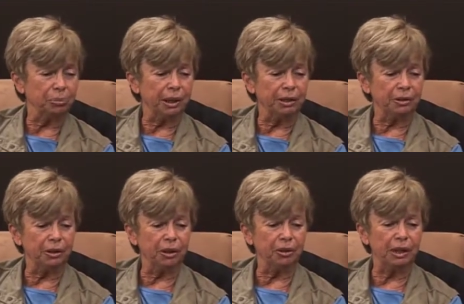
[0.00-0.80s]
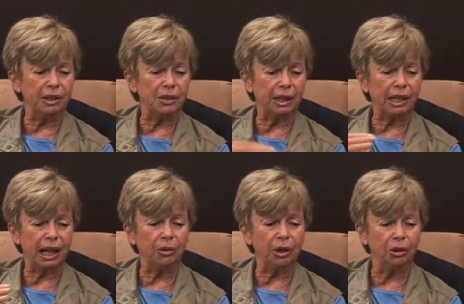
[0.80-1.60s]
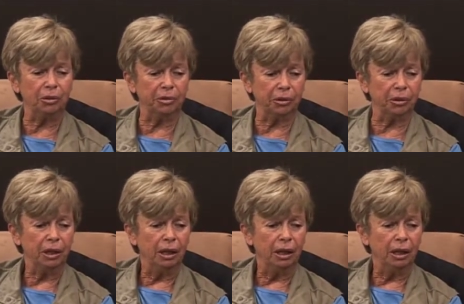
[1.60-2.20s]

but there is a carryover.